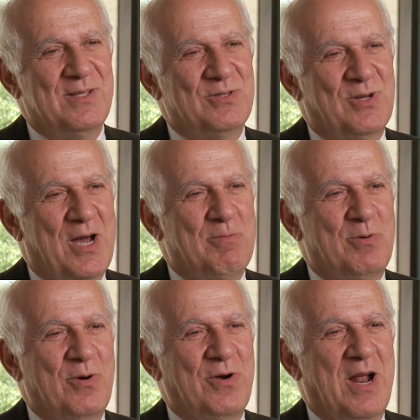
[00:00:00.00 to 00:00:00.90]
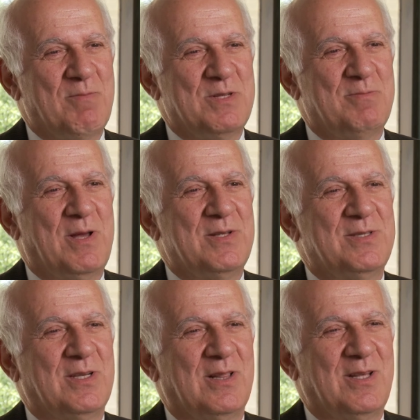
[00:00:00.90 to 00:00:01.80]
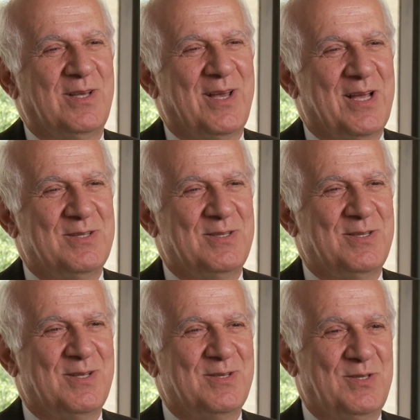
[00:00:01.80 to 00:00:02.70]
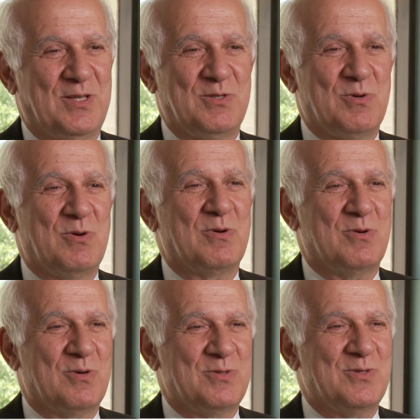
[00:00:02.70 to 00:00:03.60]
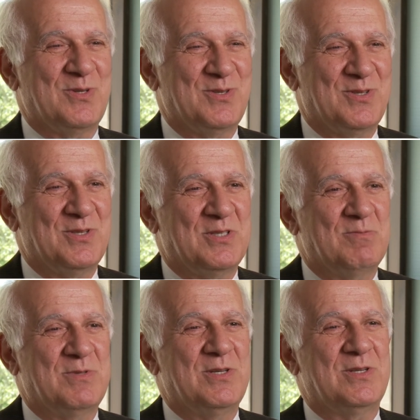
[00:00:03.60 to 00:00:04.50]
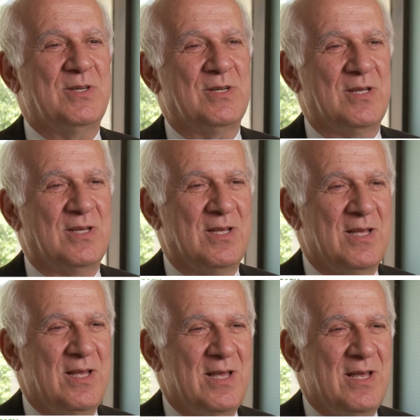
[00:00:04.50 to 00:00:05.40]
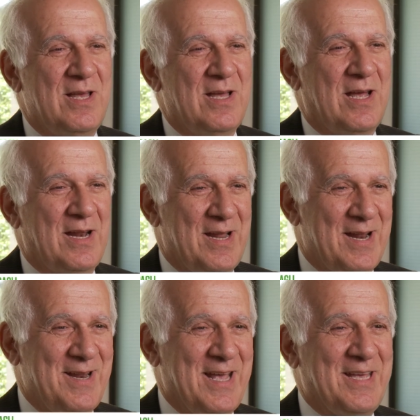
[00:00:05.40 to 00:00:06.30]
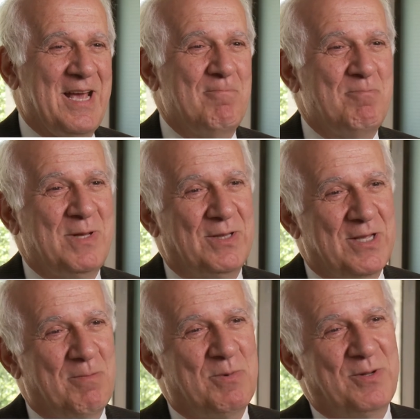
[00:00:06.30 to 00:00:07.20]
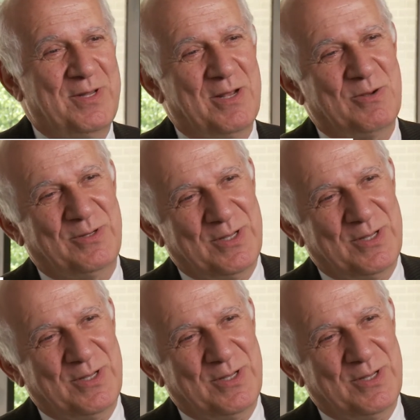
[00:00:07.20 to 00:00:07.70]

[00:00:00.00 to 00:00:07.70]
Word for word: So our program is basically has six core courses in systems engineering, and then they can build up on their own